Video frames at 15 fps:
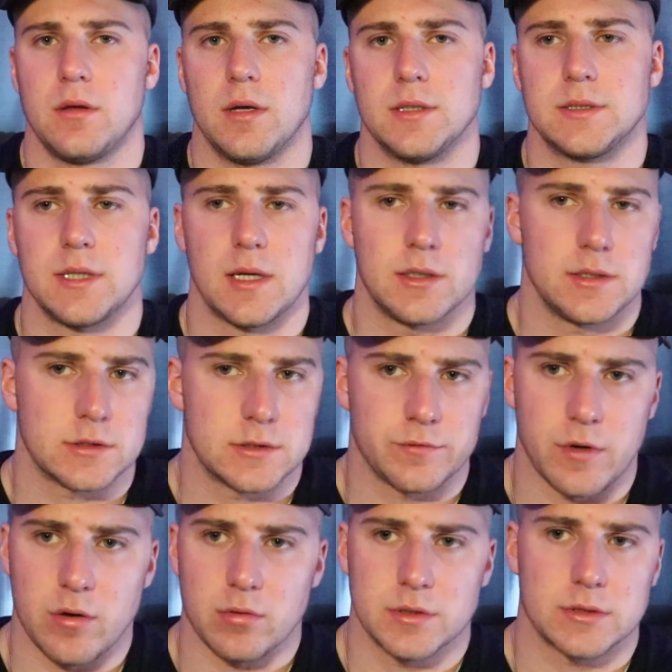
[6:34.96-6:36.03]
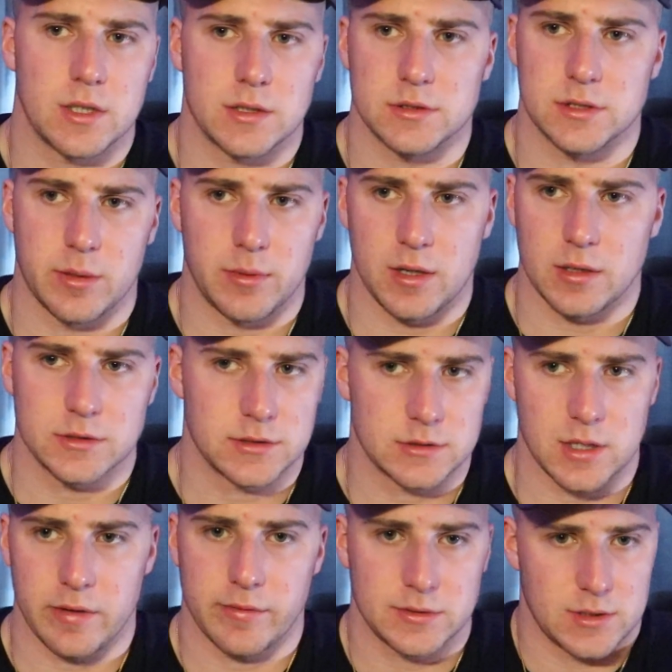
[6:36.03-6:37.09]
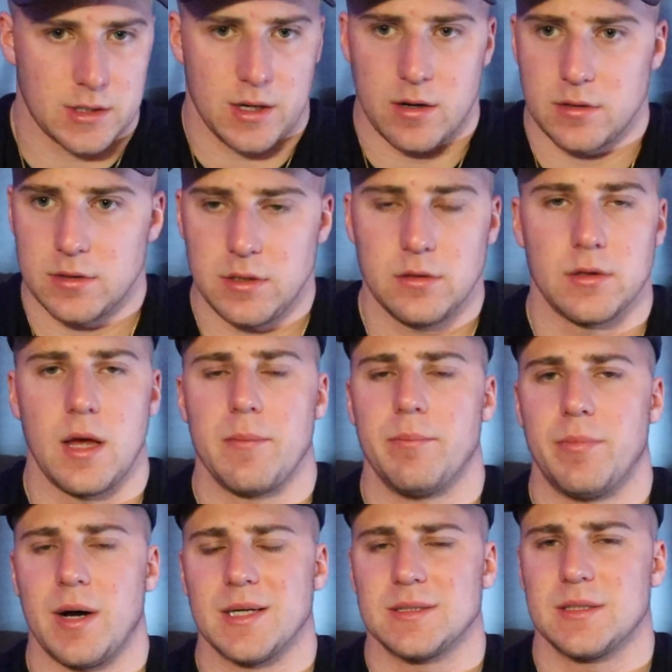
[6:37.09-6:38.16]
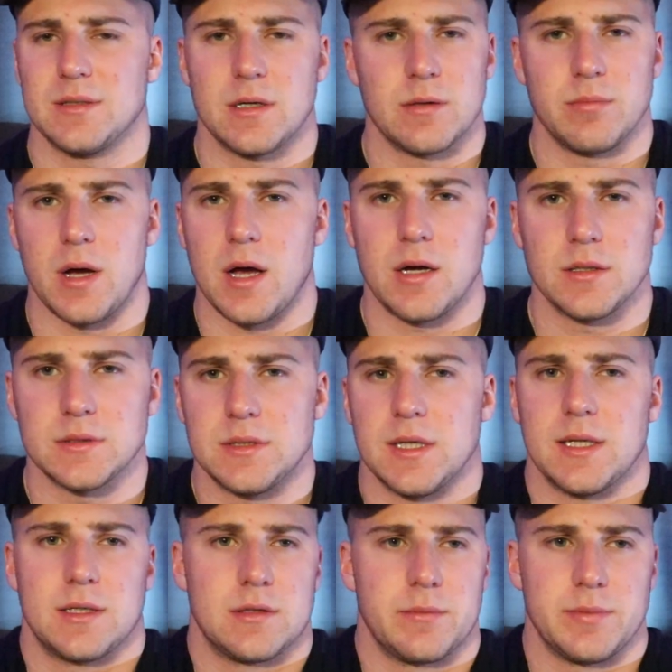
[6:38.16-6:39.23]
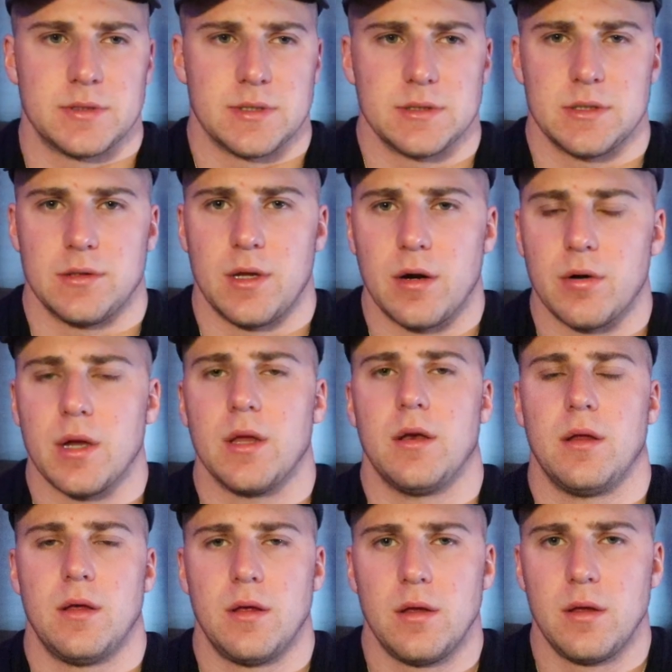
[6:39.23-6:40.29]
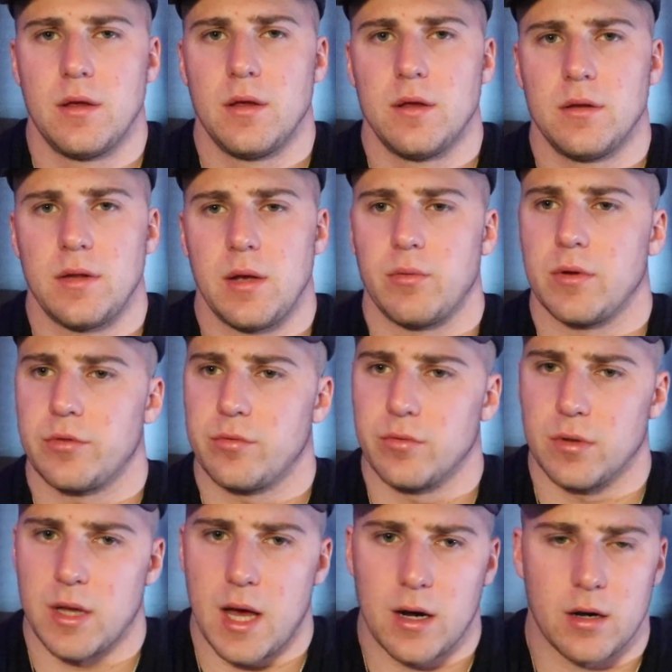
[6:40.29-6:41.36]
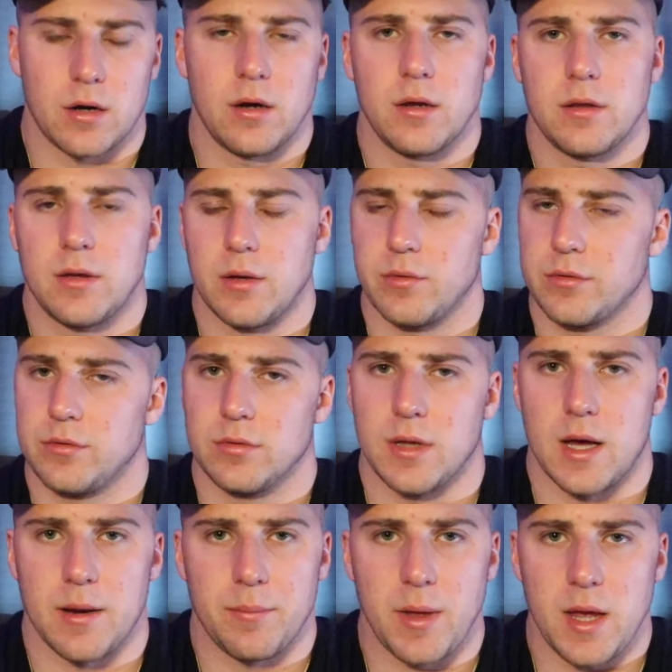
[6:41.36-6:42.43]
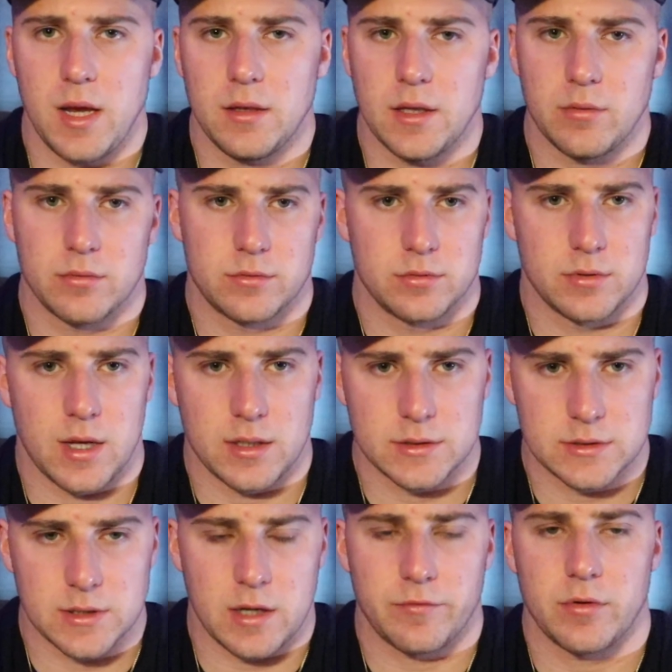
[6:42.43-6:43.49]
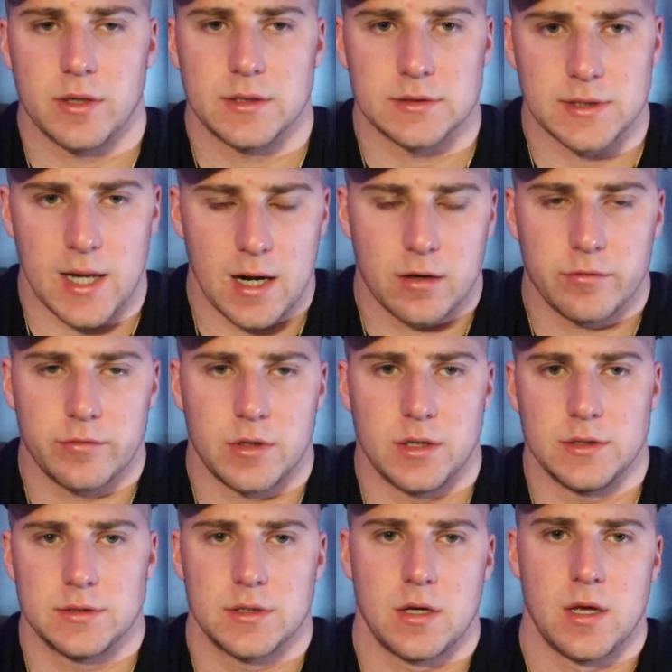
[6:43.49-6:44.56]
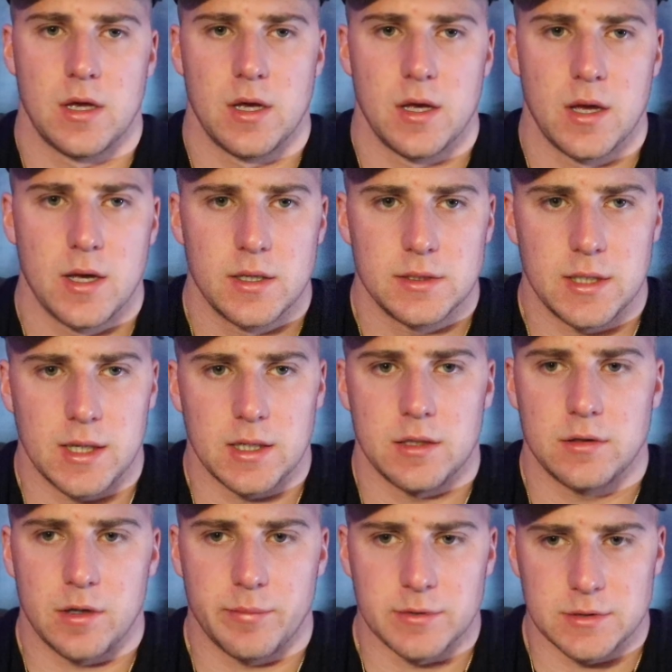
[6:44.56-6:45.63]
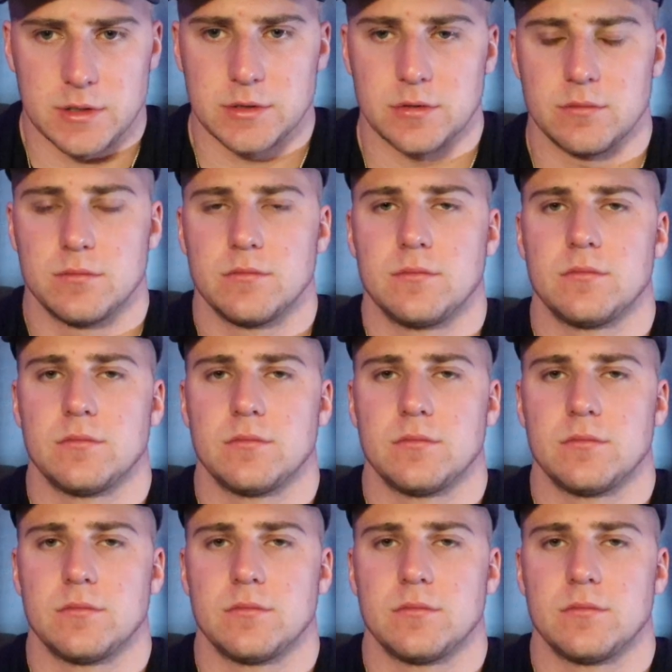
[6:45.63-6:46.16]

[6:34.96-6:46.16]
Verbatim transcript: Instead of just focused on someone else's life, because I guarantee you they busted their balls to get to the position they're in. They went through a lot of hurt, they went through a lot of pain, they went through a lot of suffering and sacrifice to get to their position.